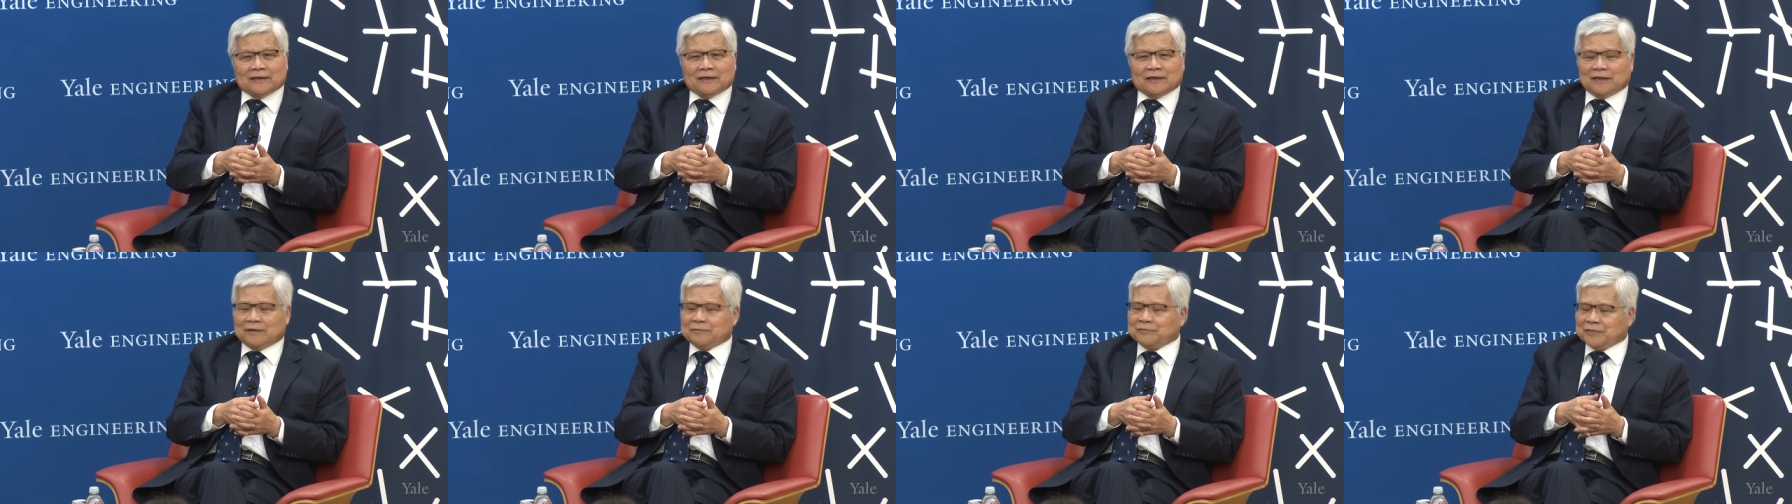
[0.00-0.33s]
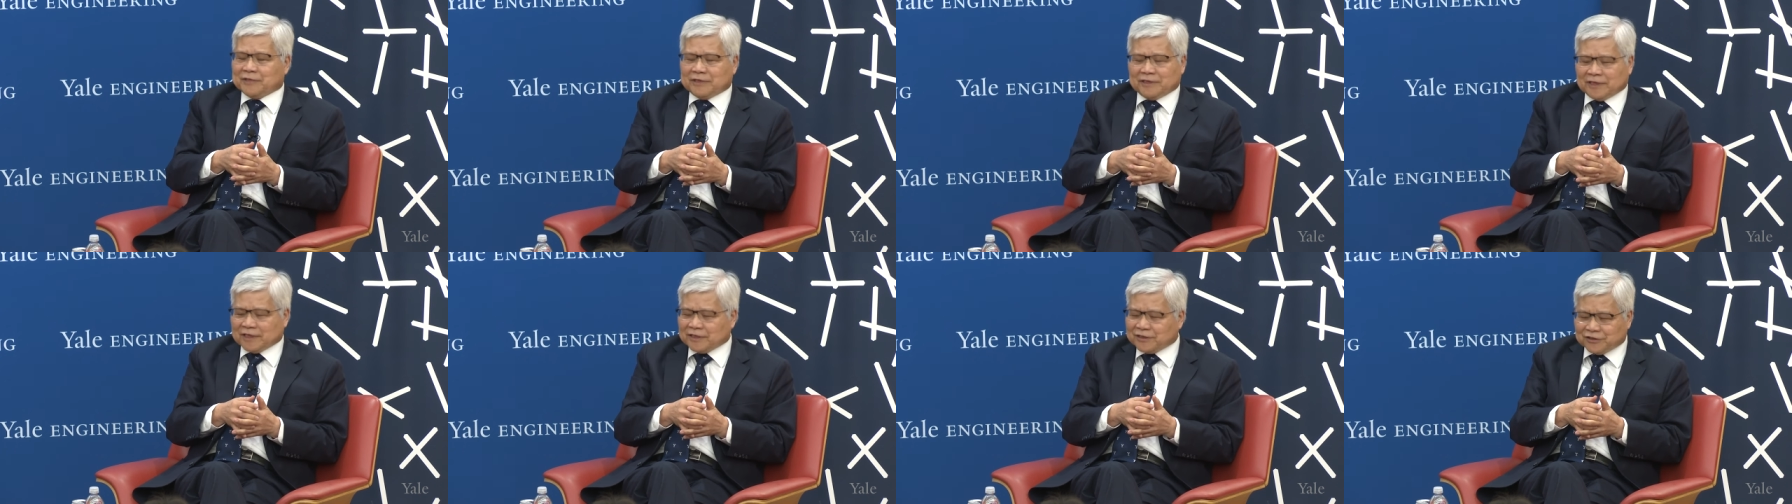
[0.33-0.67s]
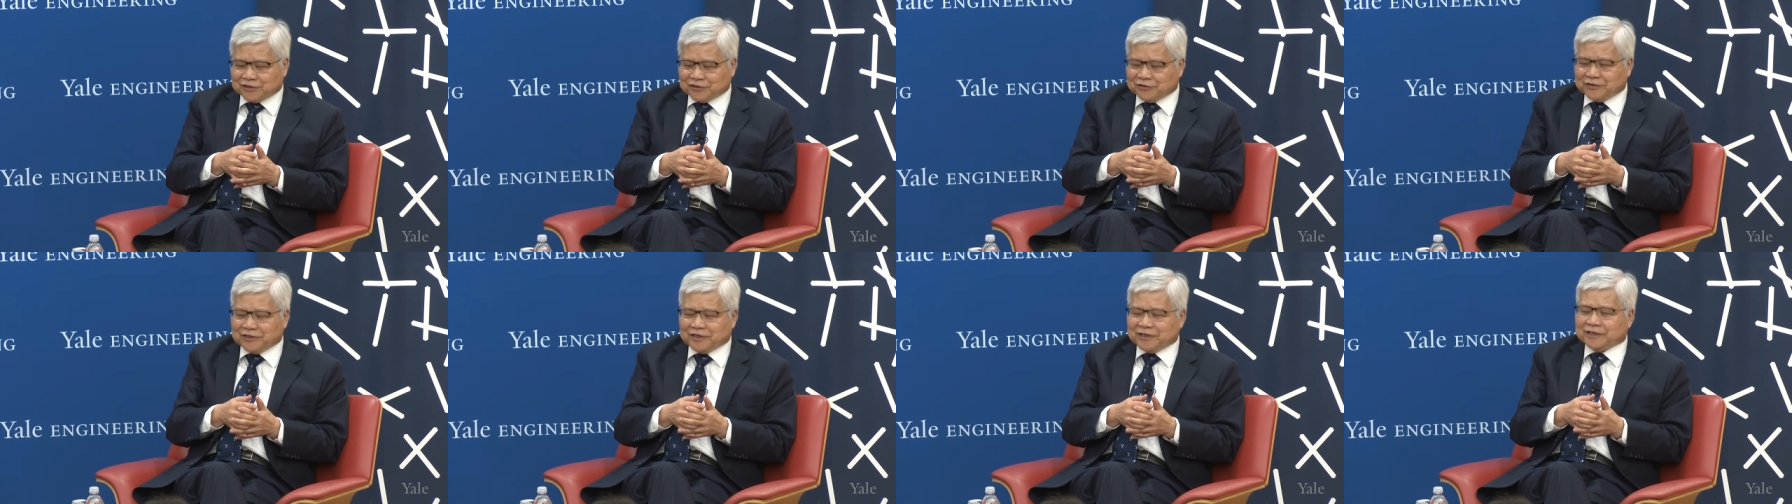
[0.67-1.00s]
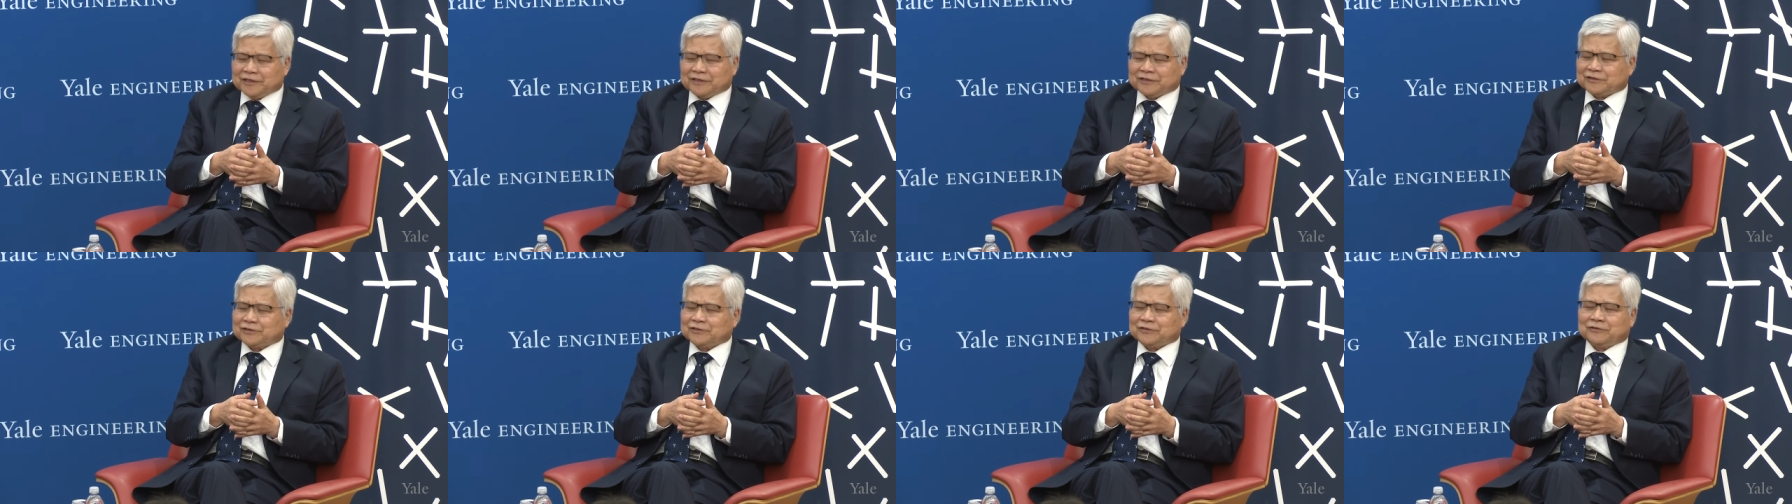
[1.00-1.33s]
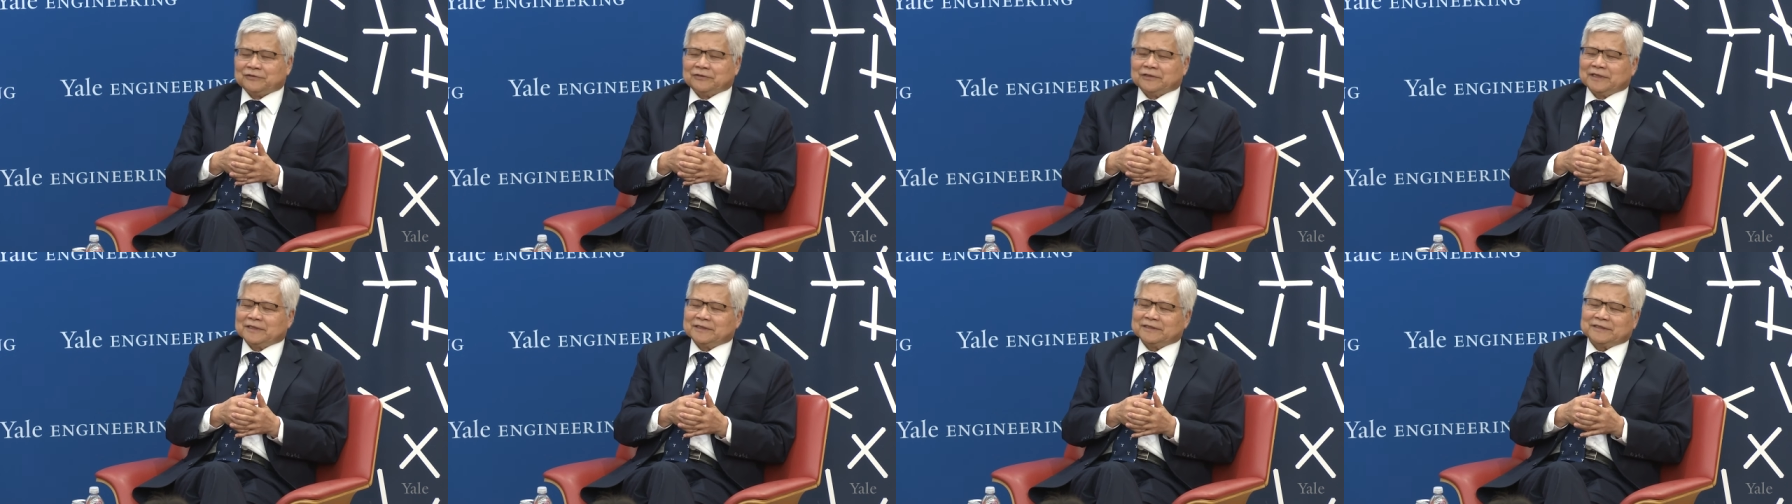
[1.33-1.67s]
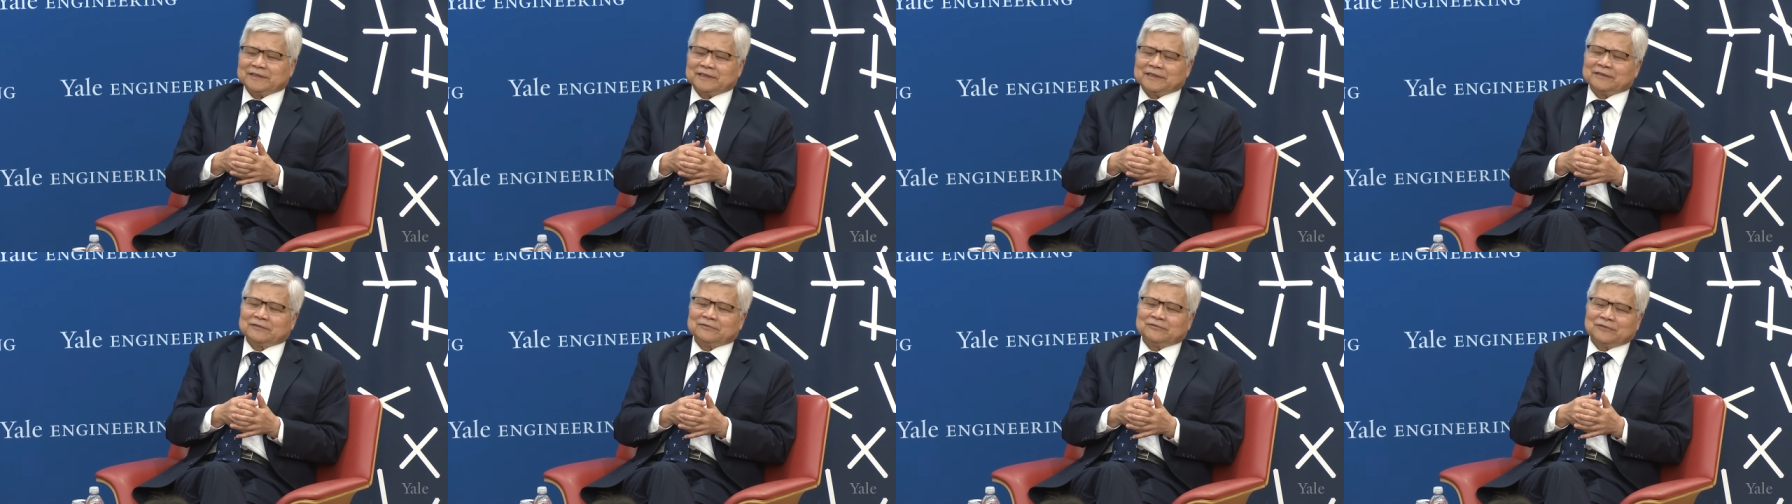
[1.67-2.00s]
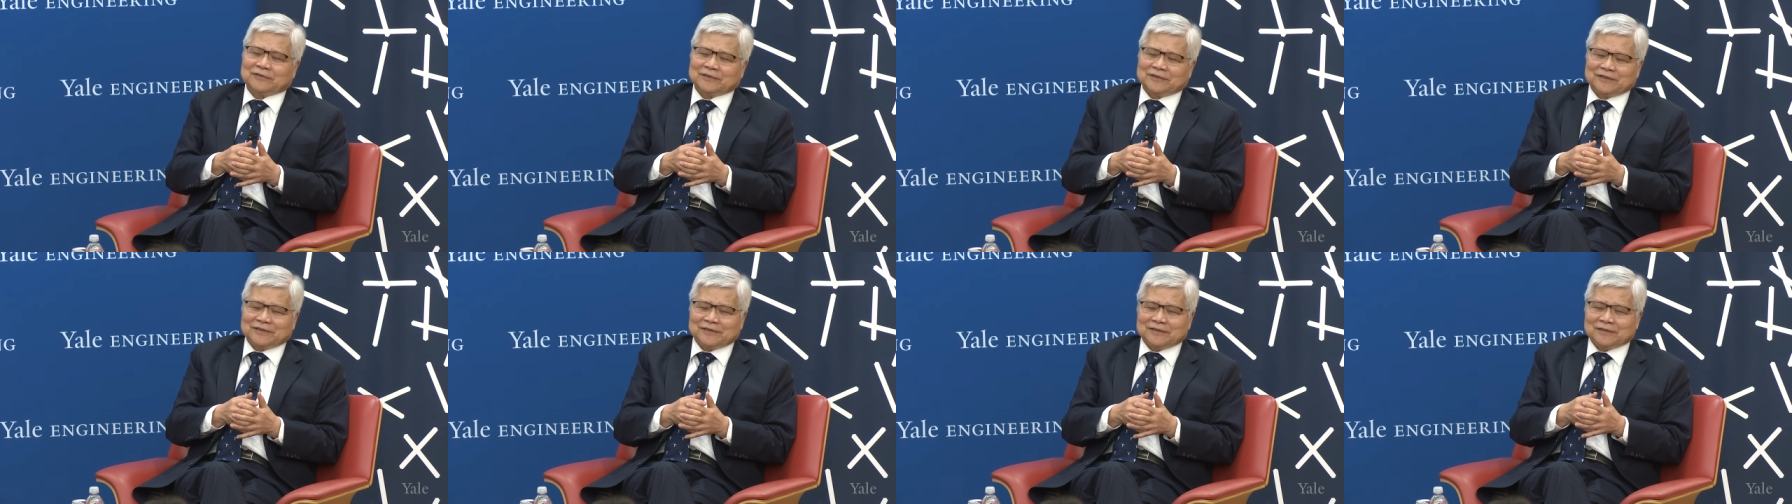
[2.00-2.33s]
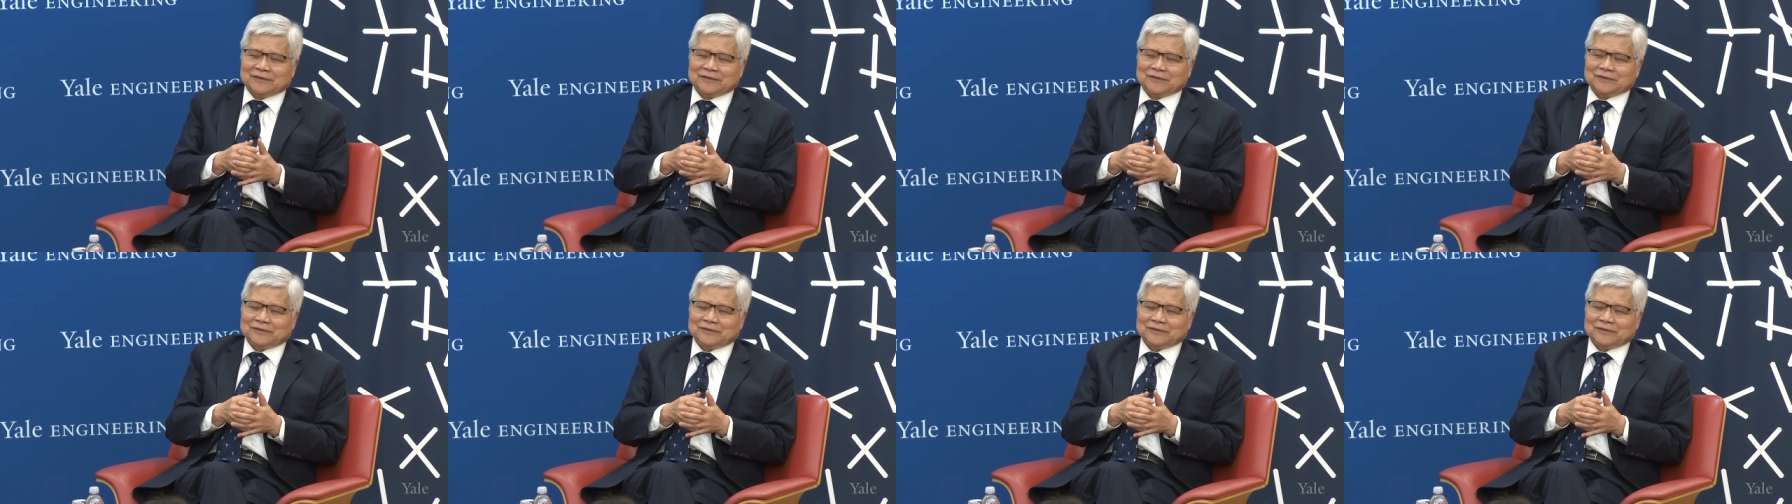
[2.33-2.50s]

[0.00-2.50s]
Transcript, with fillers: I'm an engineer, so I say, what?